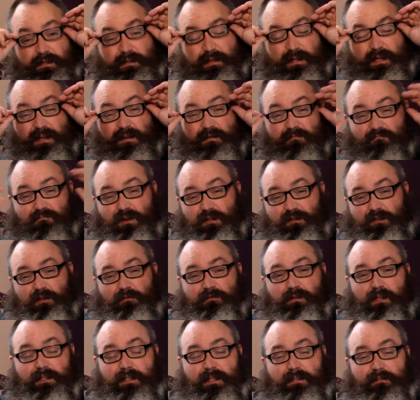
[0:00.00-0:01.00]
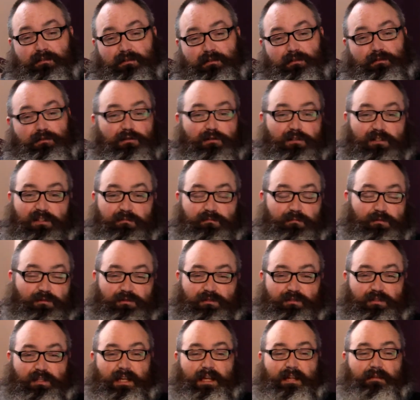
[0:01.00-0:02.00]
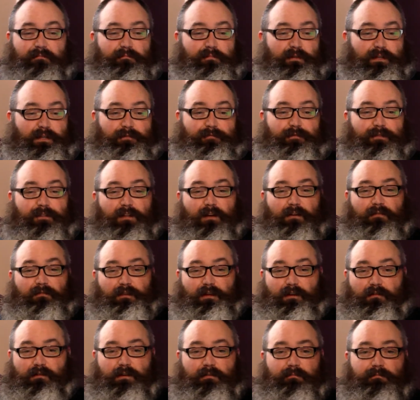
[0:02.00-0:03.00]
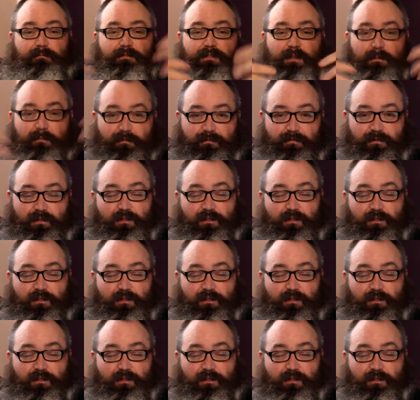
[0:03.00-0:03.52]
Then, I don't really need to include him once again, but if you don't know him, Timothée